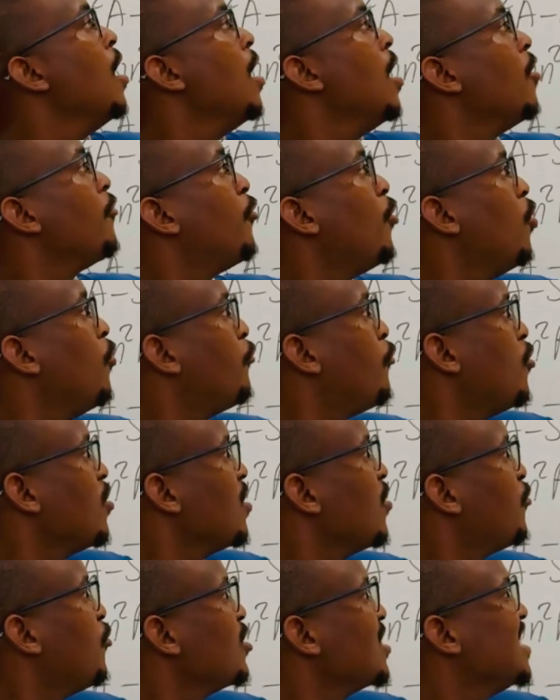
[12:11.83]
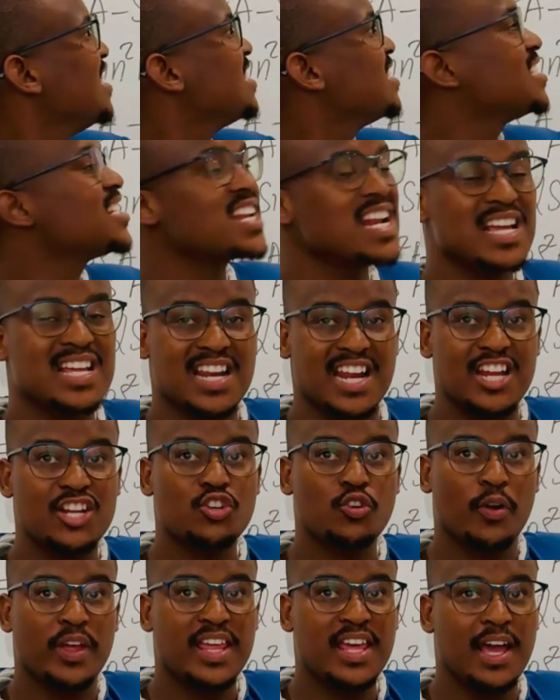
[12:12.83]
for this trig
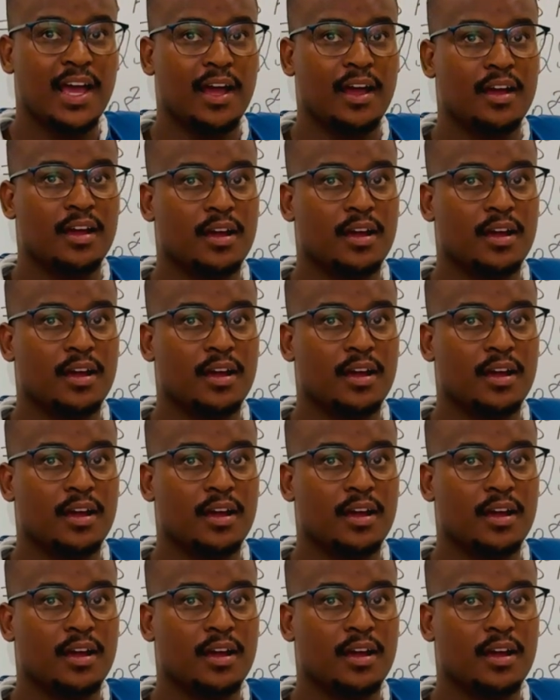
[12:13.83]
ratio here,